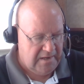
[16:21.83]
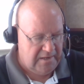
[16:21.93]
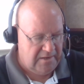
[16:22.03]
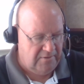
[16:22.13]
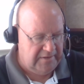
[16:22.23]

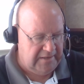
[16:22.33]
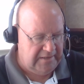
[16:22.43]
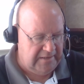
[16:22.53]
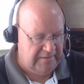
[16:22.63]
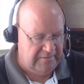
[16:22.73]
You know,
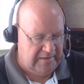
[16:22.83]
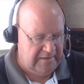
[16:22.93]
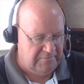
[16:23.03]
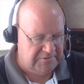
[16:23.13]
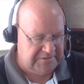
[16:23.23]
he, he,
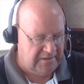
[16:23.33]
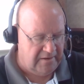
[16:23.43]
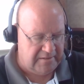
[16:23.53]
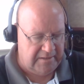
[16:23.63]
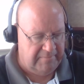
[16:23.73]
he was
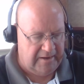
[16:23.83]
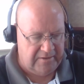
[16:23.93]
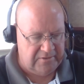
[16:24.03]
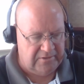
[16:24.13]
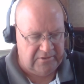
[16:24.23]
talking
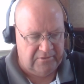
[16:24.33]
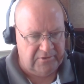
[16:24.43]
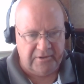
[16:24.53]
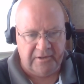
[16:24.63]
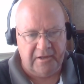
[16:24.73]
about, you, you know,
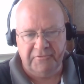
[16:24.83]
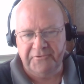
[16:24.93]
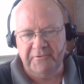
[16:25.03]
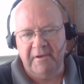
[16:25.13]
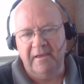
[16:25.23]
you're going to go
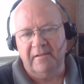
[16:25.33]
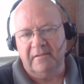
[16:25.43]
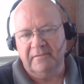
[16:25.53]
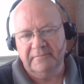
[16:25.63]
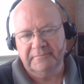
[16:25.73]
through
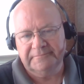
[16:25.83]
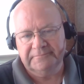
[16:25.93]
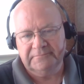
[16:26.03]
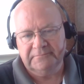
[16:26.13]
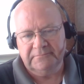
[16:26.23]
hell.
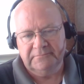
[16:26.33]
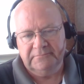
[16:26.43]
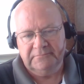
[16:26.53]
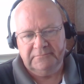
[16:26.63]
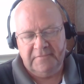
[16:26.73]

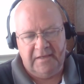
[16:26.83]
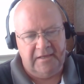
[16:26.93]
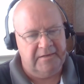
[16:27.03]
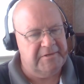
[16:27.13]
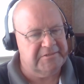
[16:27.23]
The
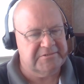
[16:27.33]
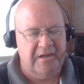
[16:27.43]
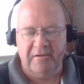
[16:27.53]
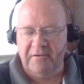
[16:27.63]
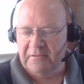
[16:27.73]
enemy is
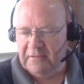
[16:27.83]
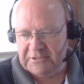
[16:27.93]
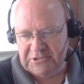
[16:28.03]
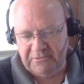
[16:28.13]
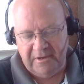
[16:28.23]
not going to
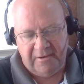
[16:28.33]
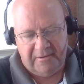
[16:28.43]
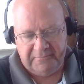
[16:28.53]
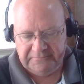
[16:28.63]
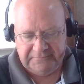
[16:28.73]
let you go
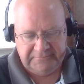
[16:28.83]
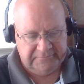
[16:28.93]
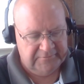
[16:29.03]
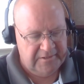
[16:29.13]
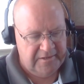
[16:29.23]

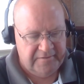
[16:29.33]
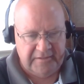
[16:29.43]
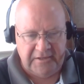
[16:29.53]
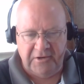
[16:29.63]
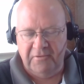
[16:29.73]

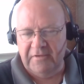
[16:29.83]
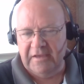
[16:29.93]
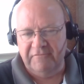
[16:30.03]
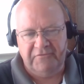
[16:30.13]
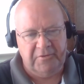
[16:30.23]
you know
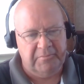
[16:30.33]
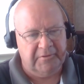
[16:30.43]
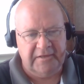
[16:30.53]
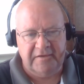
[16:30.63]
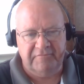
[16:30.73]
if you
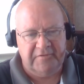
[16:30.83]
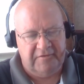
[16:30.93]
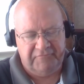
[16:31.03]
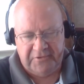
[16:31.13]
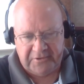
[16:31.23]
believe
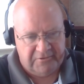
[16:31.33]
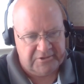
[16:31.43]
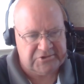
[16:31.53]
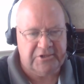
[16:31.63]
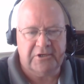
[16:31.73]
if you're a
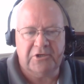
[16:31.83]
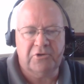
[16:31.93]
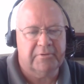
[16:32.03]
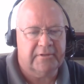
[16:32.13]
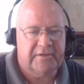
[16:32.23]
christian and
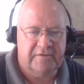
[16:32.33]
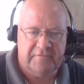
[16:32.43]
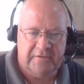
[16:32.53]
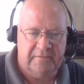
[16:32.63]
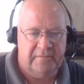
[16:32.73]
you
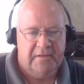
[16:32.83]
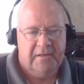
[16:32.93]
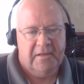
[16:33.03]
believe in